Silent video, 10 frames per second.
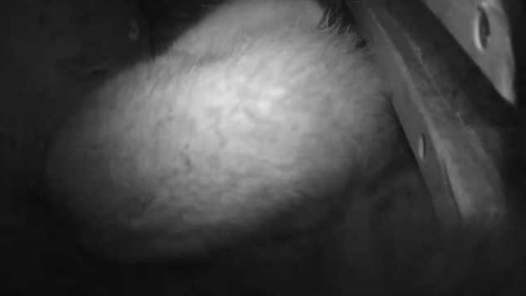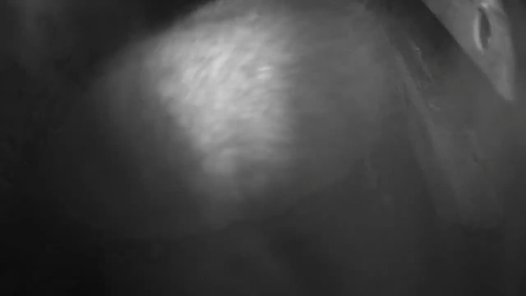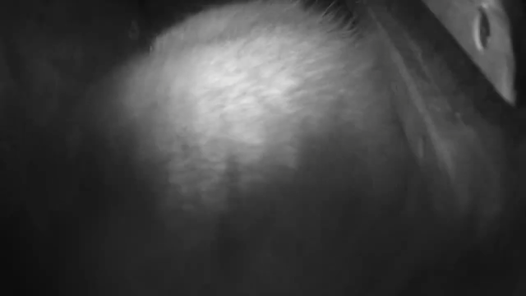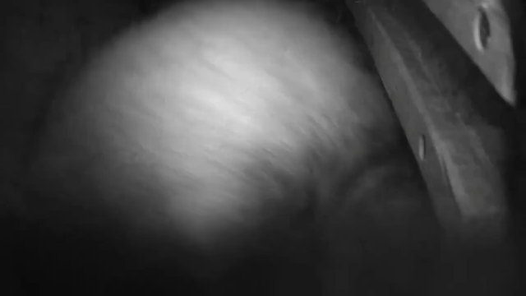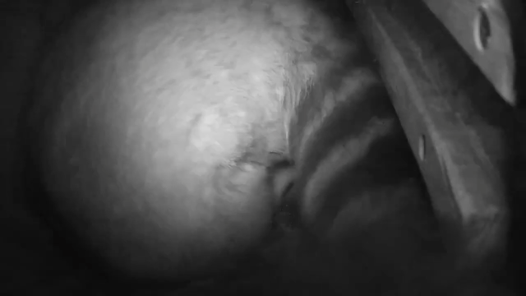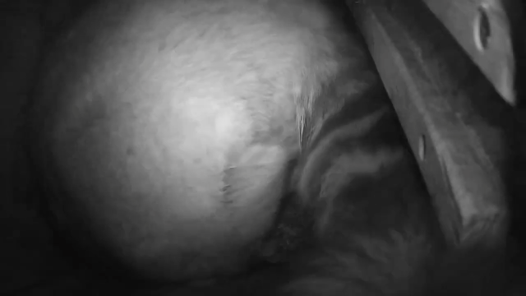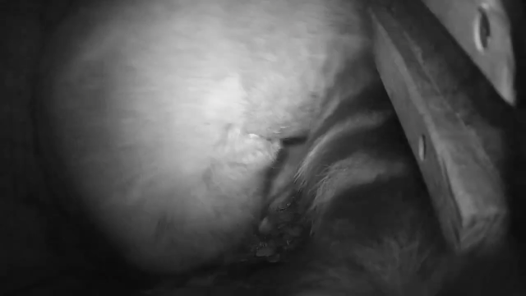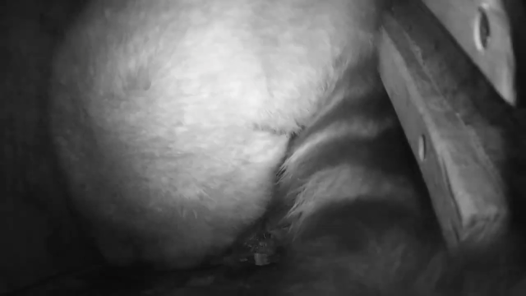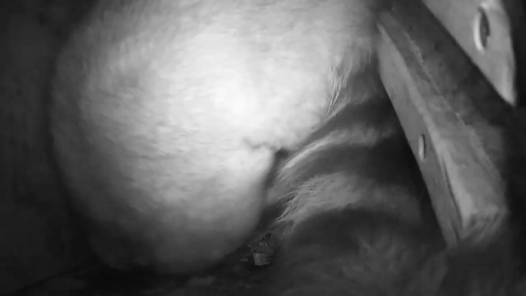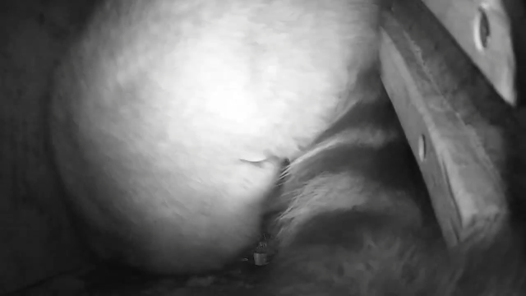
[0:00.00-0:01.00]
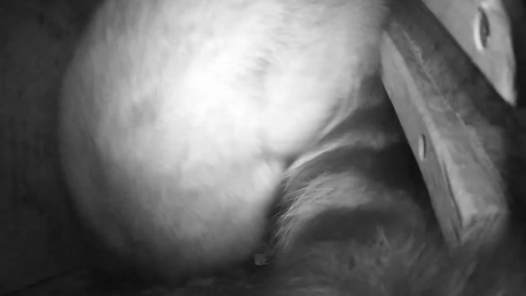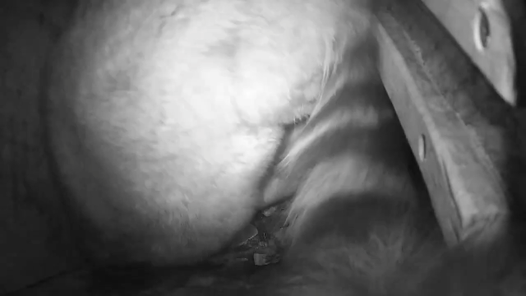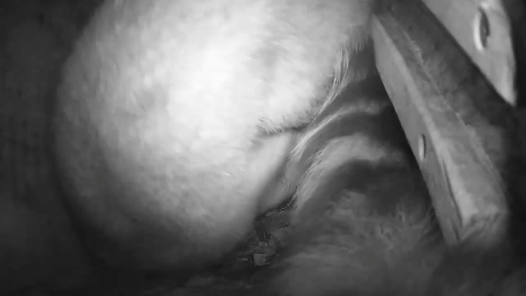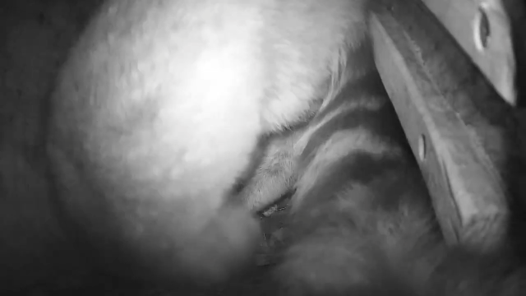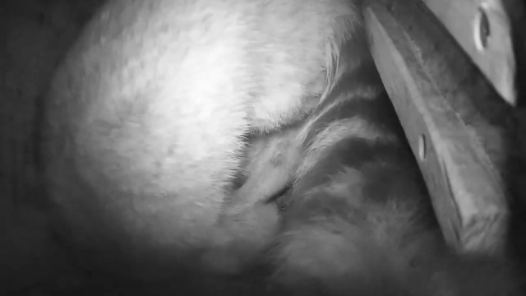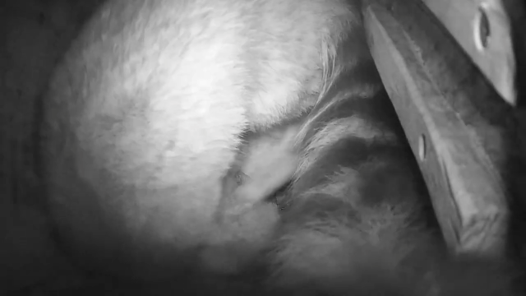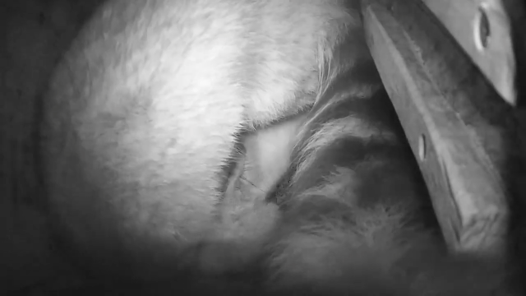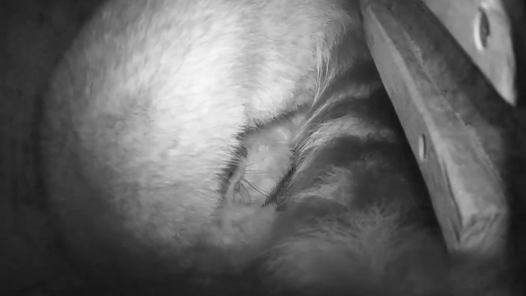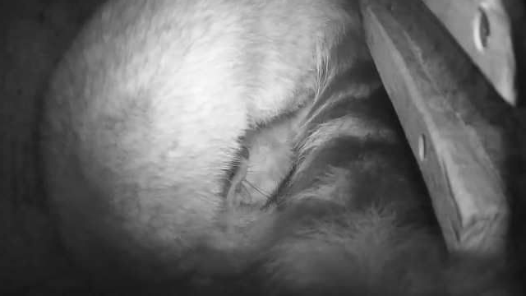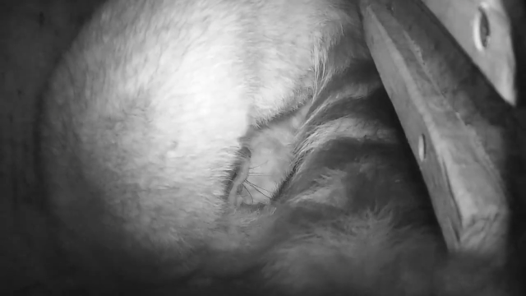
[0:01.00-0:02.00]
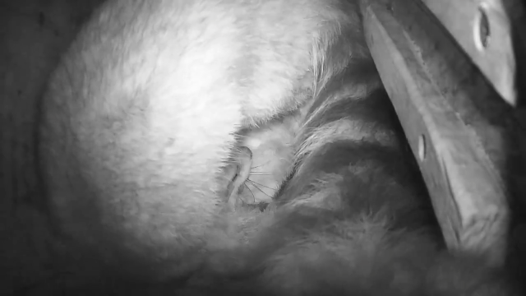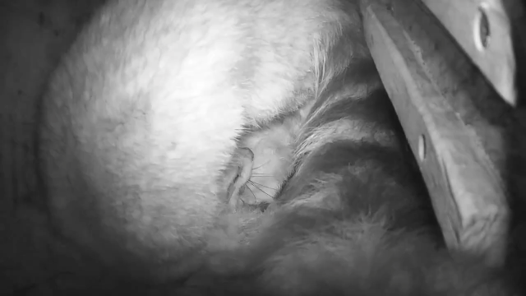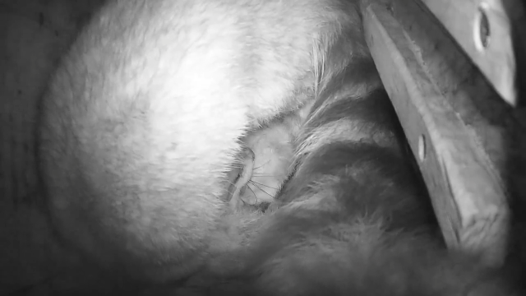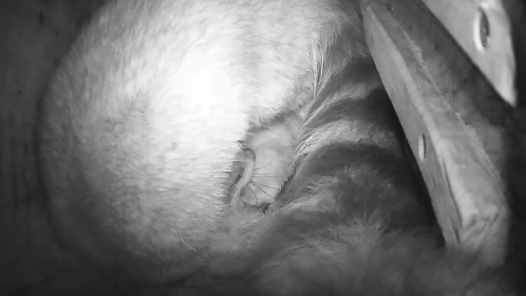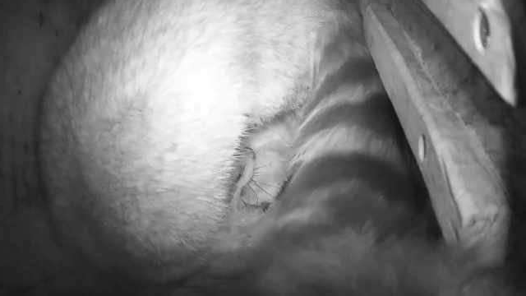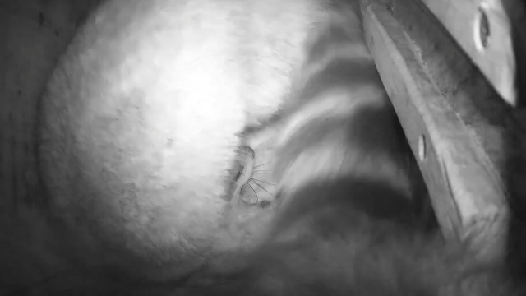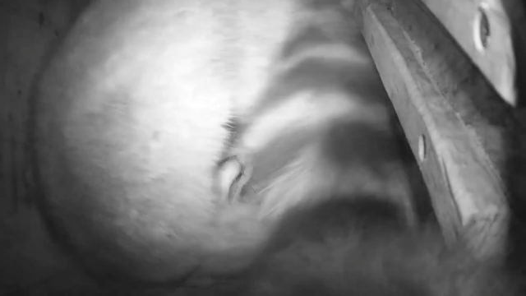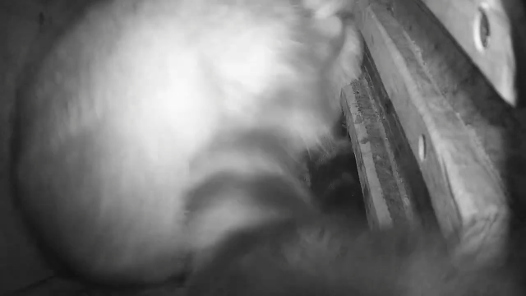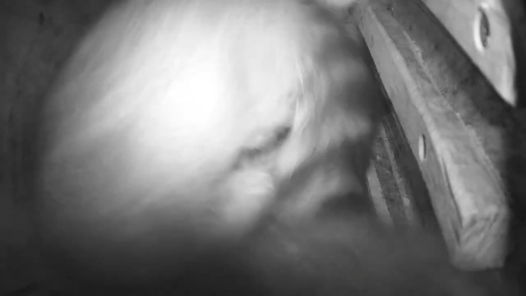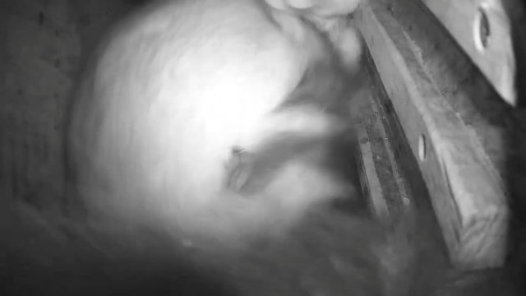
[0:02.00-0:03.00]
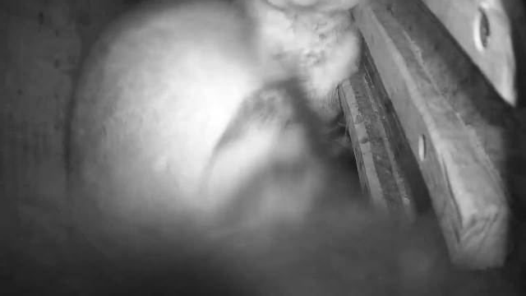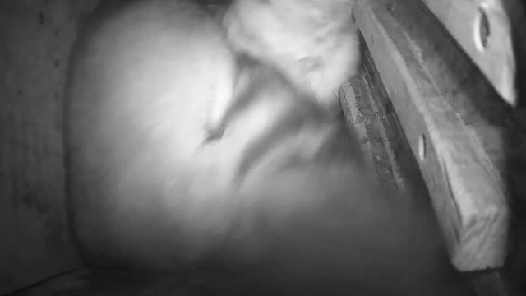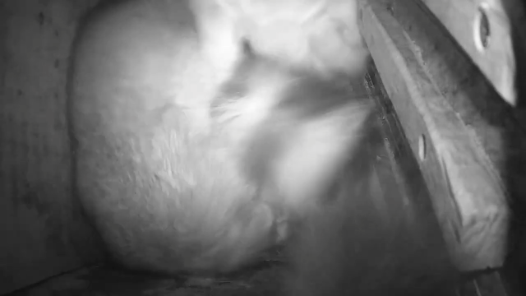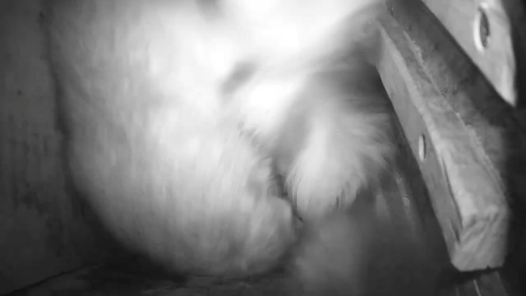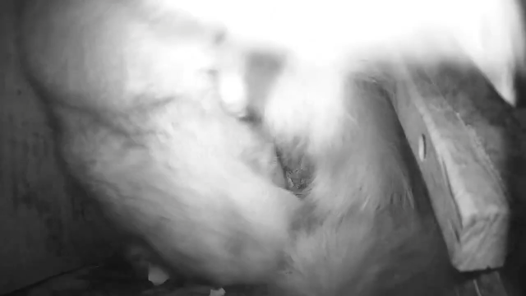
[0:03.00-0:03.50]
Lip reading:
Nobody's mouth can be seen.